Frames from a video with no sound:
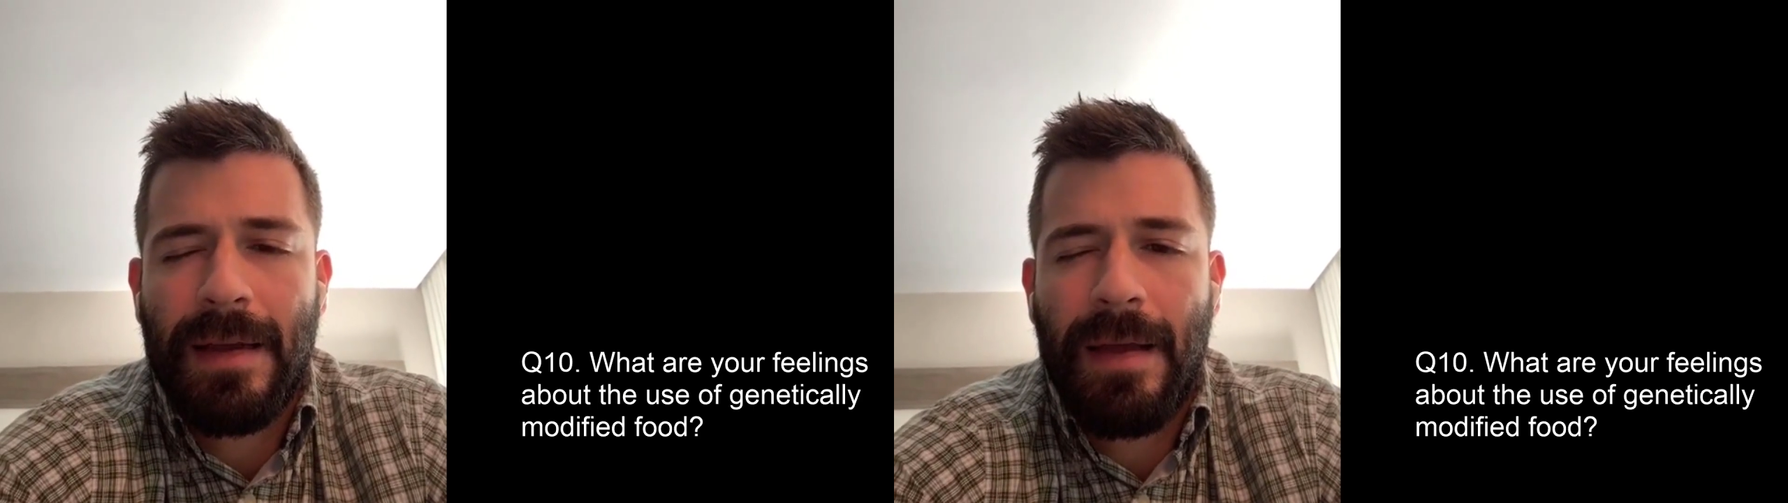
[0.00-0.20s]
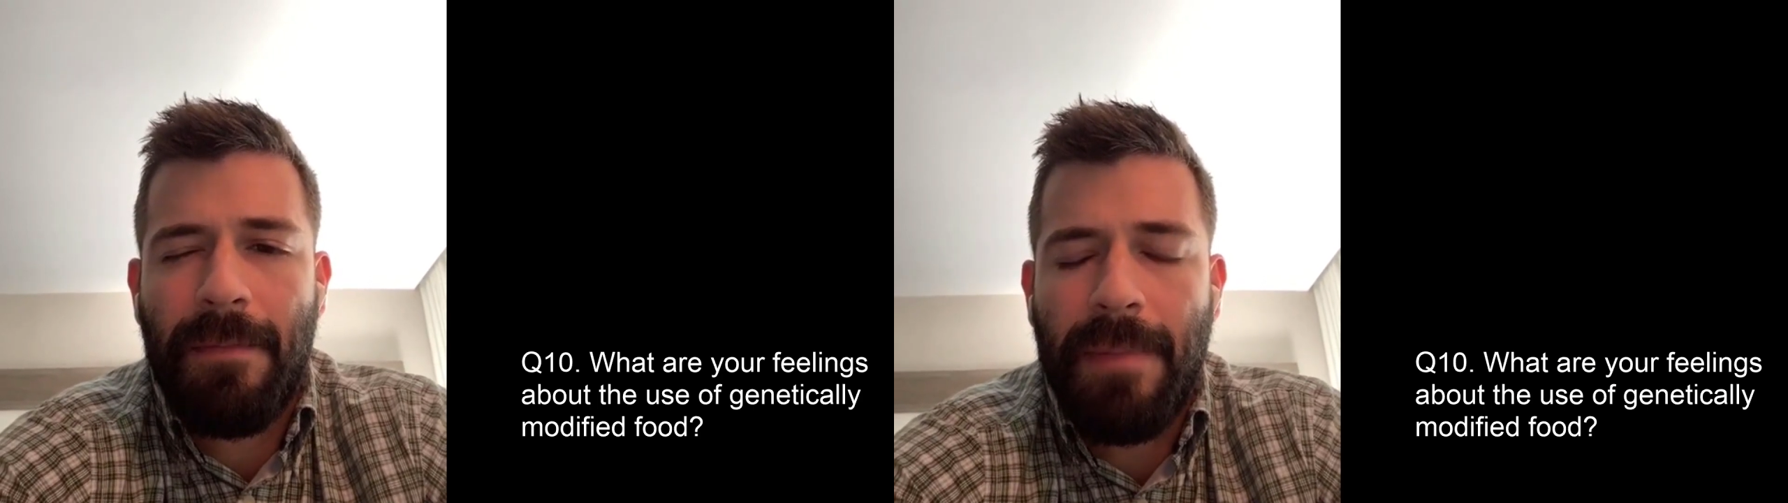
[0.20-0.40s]

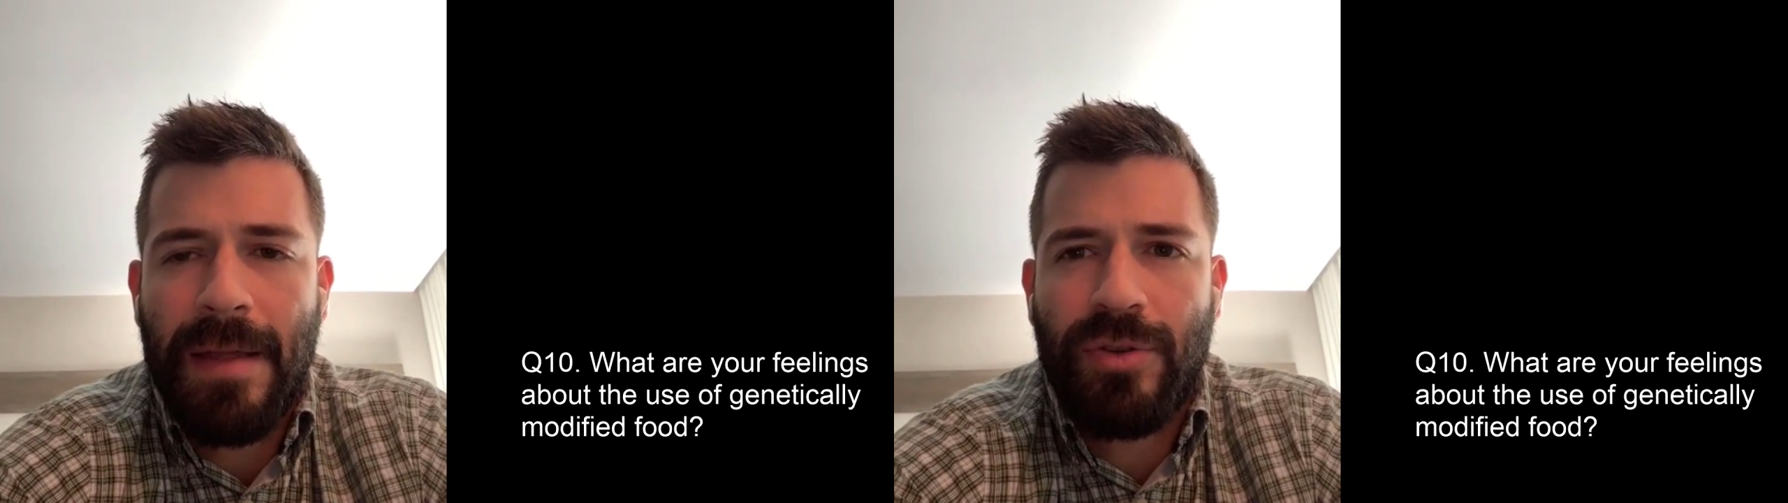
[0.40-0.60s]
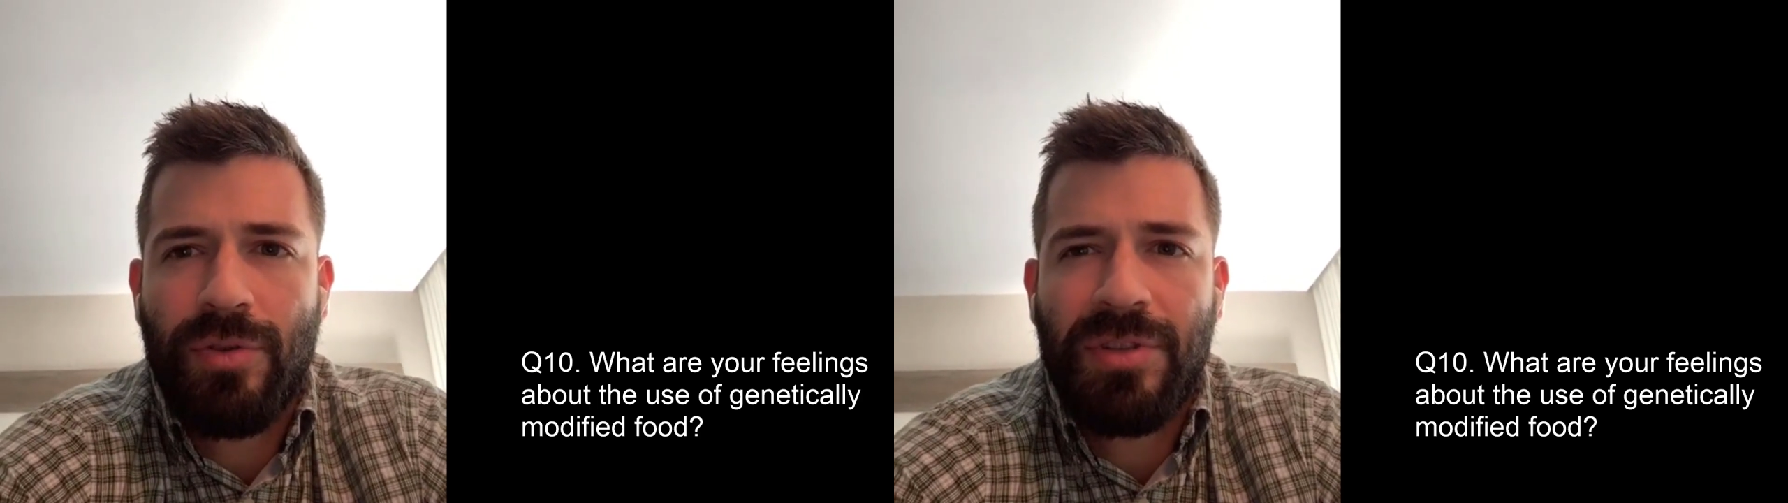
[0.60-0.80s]
a
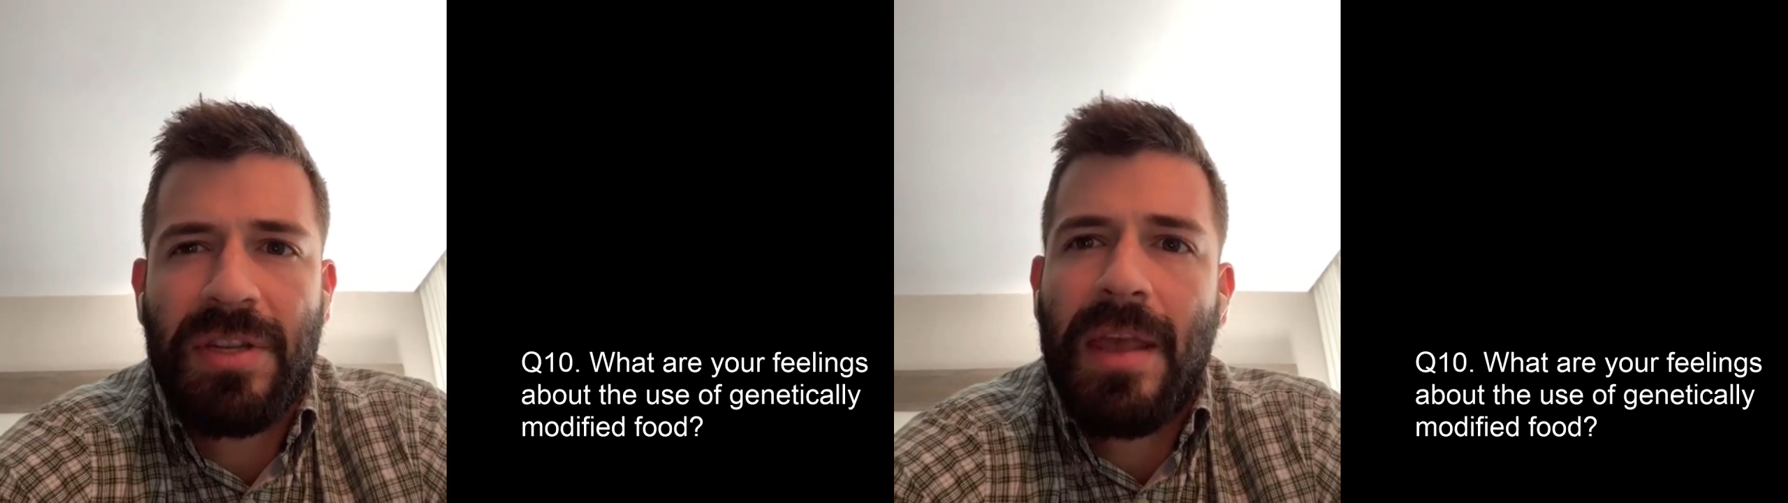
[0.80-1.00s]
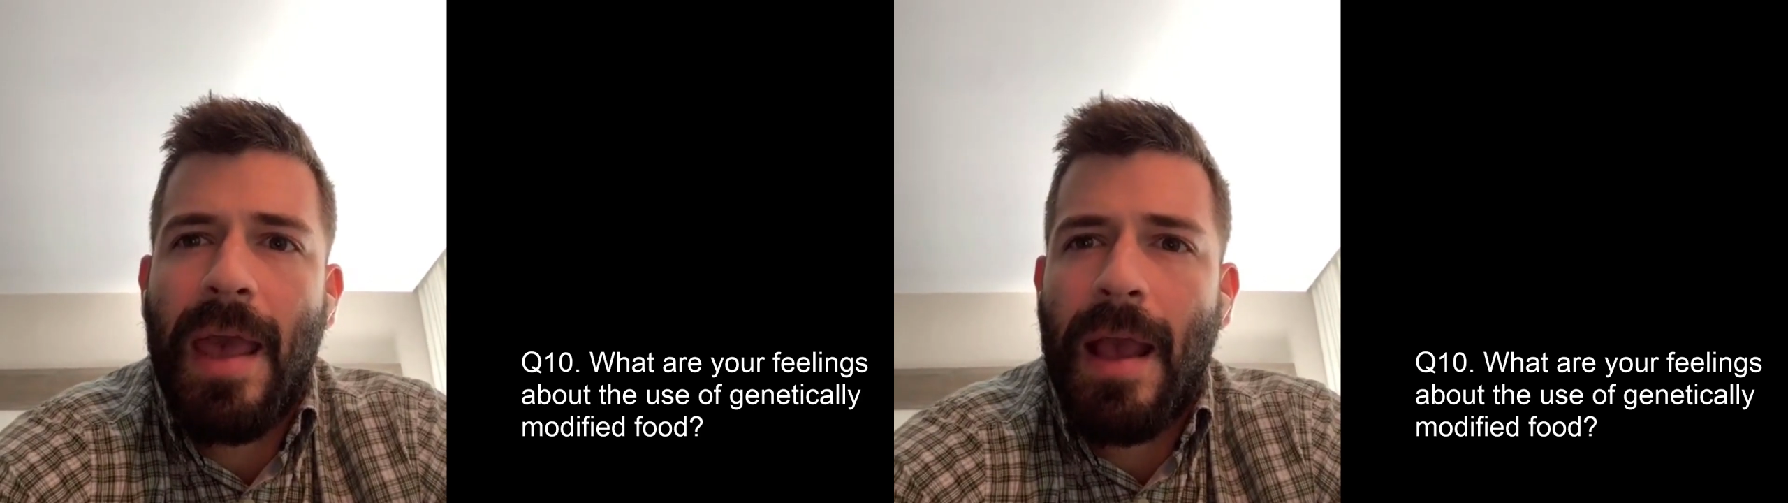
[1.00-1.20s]
bit too
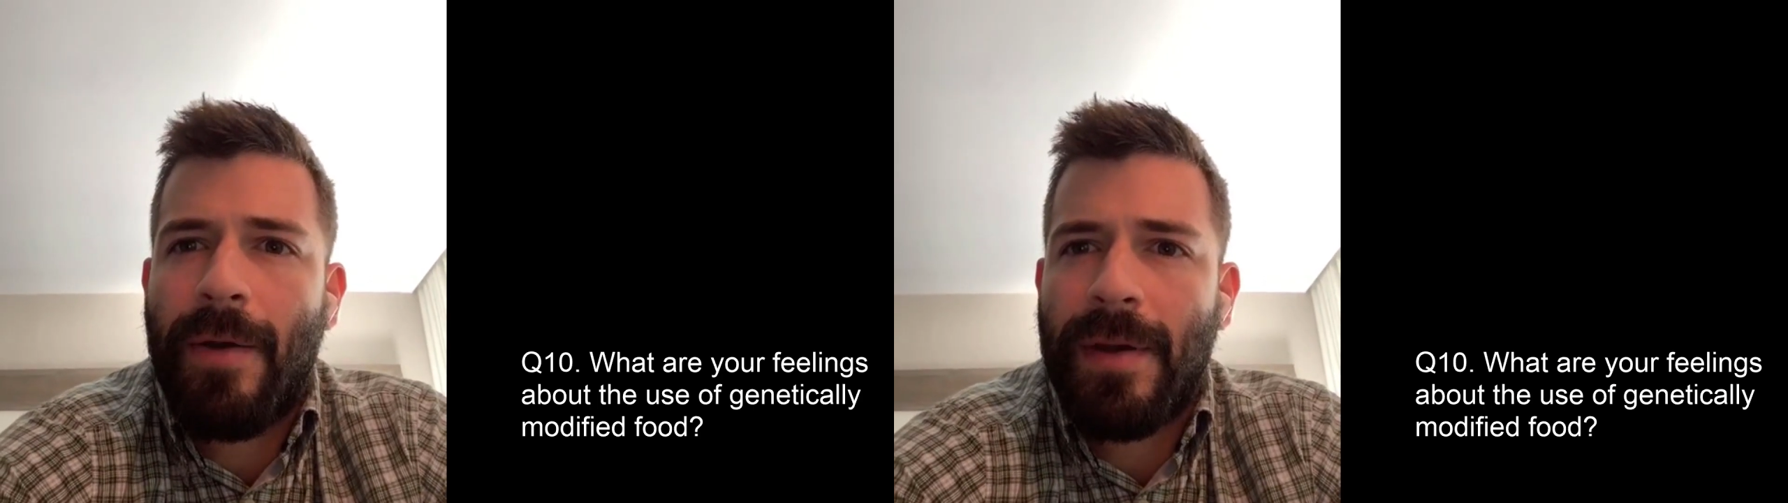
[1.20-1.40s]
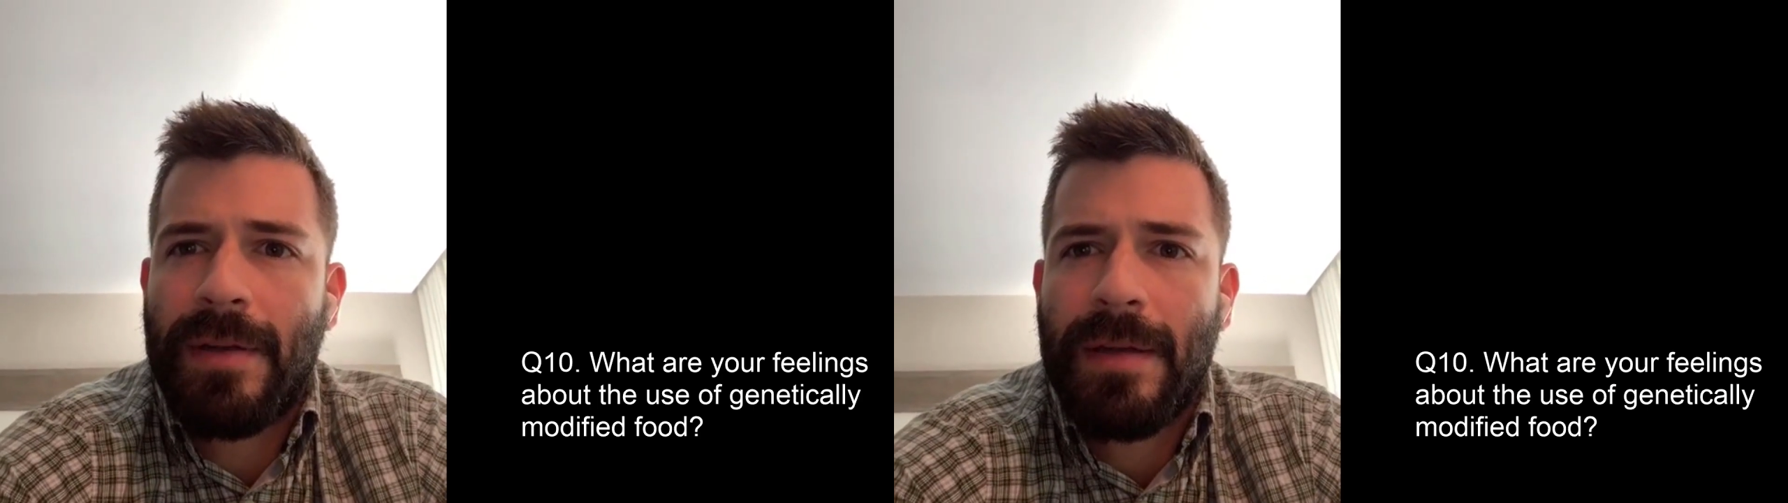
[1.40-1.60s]

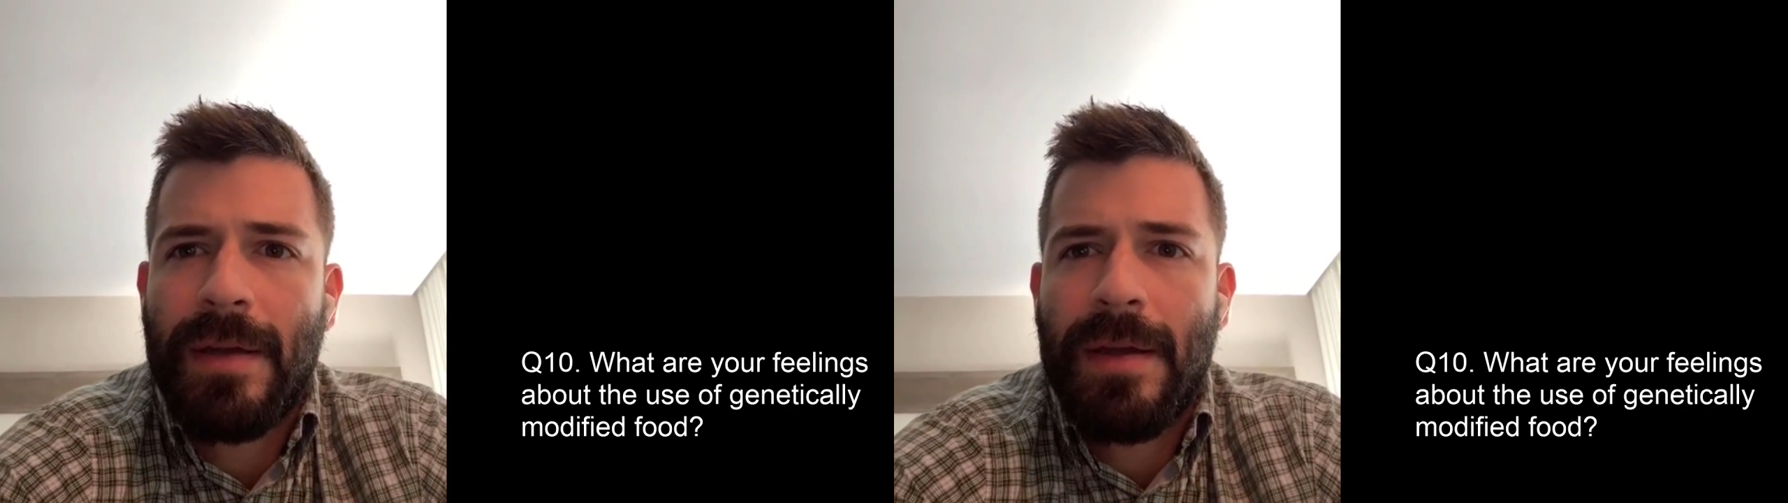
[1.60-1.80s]
scared